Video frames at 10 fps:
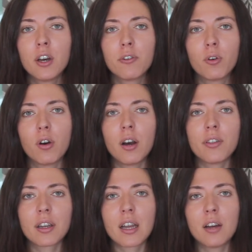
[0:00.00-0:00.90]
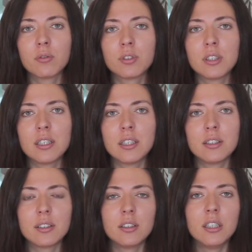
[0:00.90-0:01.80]
For other accounts, it
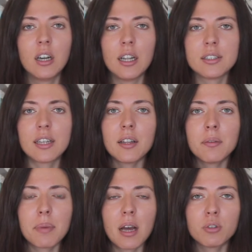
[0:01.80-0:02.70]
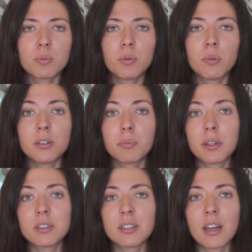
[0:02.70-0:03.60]
is nearly £10 per month,
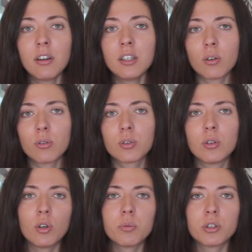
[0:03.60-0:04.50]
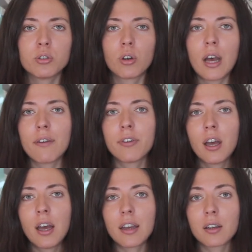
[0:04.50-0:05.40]
but there is also an option to have
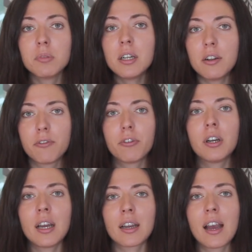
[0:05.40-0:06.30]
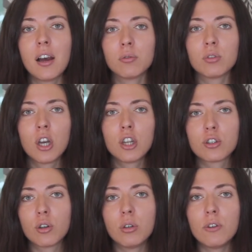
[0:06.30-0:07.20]
a completely free account.
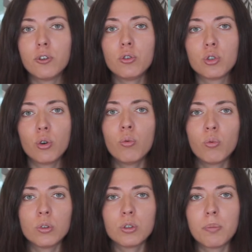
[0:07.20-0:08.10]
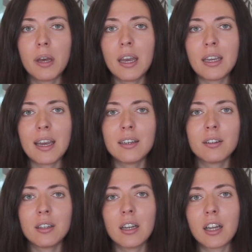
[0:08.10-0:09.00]
So if you don't want to pay
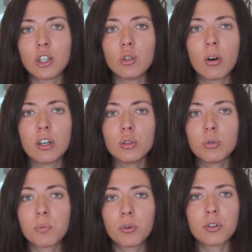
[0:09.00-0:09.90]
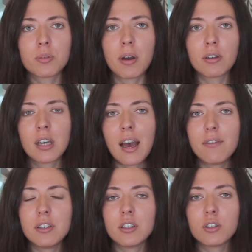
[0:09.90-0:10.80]
anything and you are not bothered about about
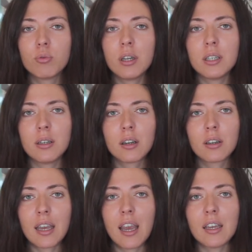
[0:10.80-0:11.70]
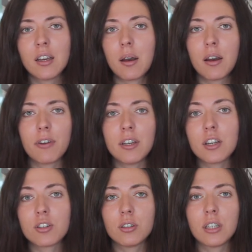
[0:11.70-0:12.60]
having 20k uh,
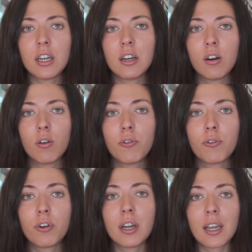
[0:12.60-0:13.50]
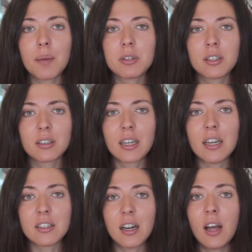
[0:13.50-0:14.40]
financial year of free capital
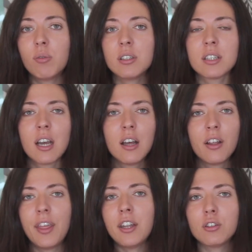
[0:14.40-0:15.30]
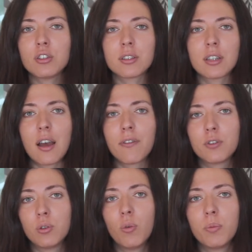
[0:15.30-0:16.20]
gains allowance, then you just have
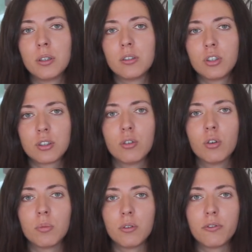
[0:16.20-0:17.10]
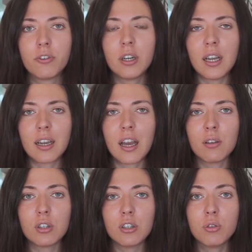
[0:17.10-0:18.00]
to open just a normal free
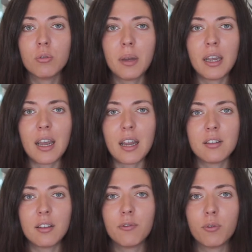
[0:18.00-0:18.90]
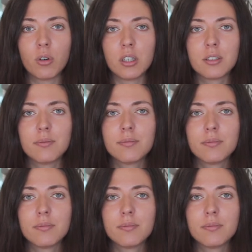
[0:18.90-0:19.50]
account and don't pay anything for it.